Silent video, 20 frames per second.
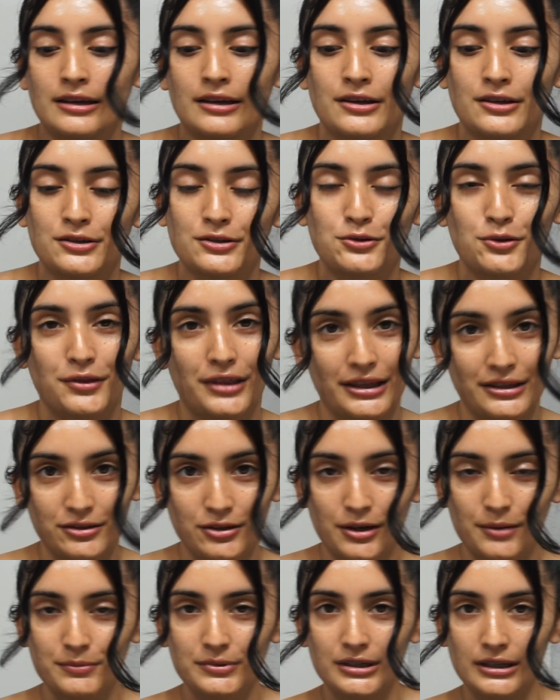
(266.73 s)
So that's how
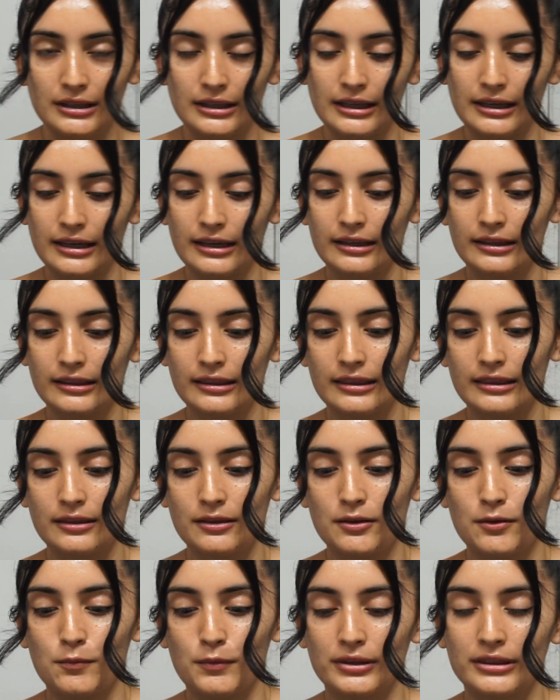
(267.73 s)
I'm dealing
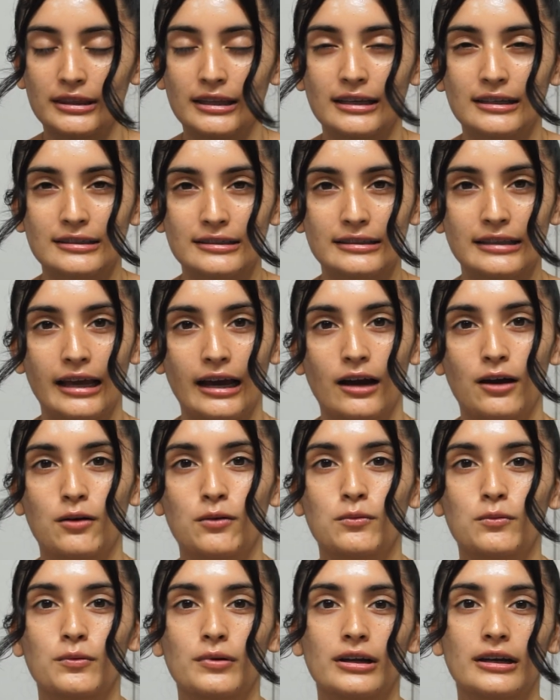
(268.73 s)
with things now
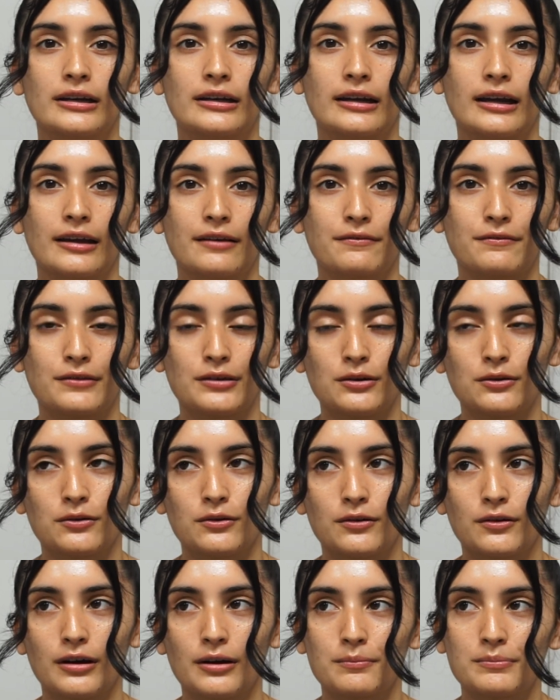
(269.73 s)
when I
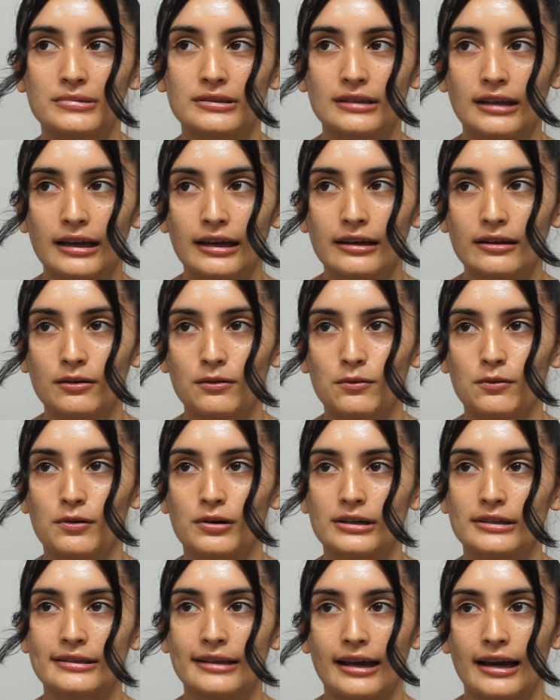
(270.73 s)
feel upset or
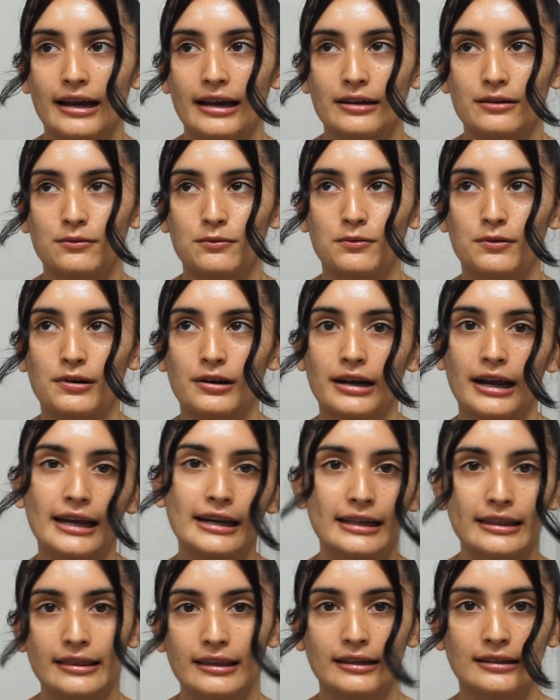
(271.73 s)
sad or
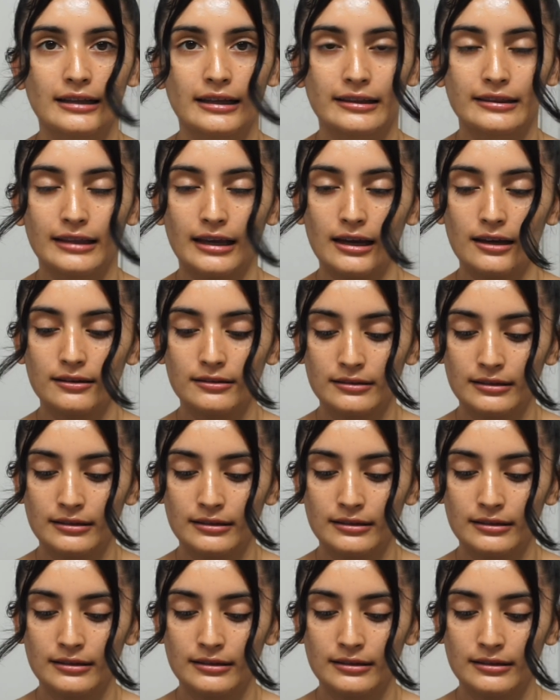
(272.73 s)
anything like that.